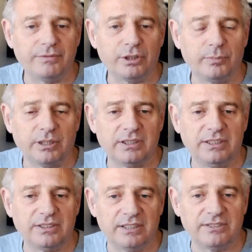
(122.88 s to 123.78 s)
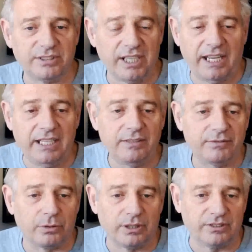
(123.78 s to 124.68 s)
your abilities and say,
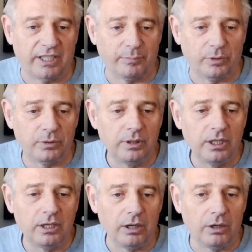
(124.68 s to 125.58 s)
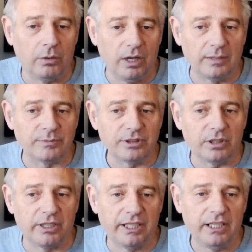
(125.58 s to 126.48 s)
for example, "Oh, I'm
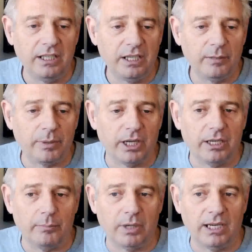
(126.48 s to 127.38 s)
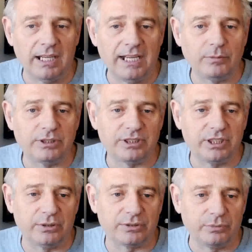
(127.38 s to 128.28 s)
sorry, but my language
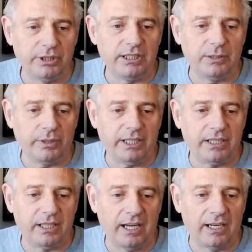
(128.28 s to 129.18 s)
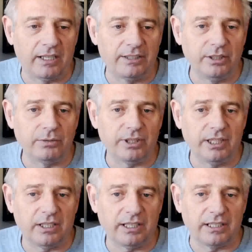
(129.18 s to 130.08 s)
skills are really weak and I don't
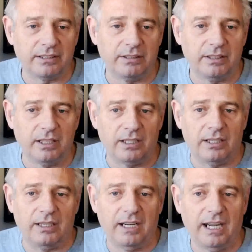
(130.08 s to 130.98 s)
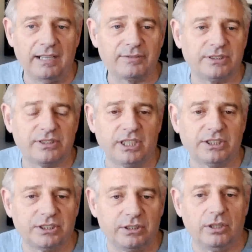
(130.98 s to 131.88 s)
think I can have a
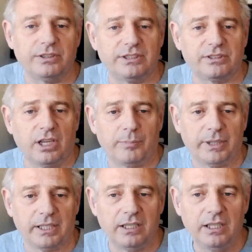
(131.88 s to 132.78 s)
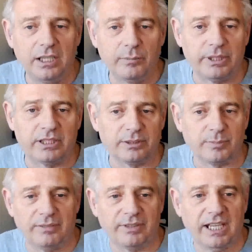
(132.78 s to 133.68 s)
discussion on this topic because
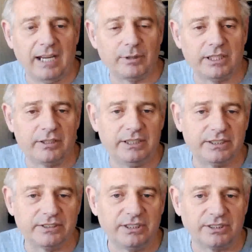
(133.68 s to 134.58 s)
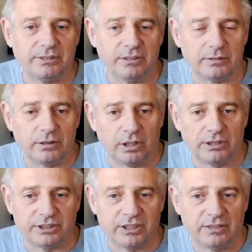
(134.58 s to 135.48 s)
my vocabulary just isn't
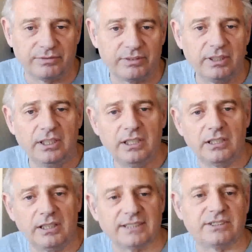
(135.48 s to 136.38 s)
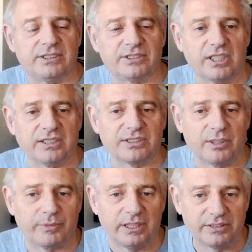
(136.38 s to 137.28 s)
large enough. Let's discuss
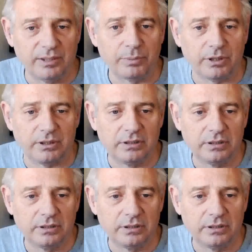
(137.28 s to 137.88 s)
something simpler."